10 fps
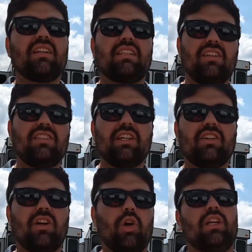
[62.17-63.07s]

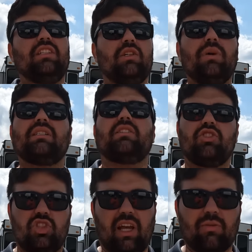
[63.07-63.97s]
Terra, or East to West in
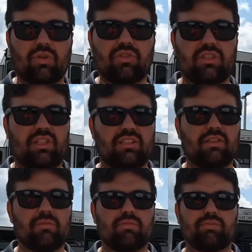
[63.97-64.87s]
general, just does
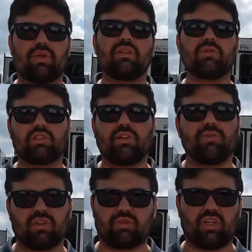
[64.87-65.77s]
some pretty cool stuff
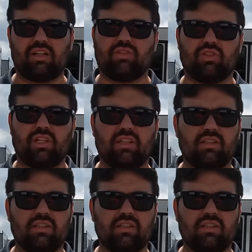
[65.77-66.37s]
with their travel trailers.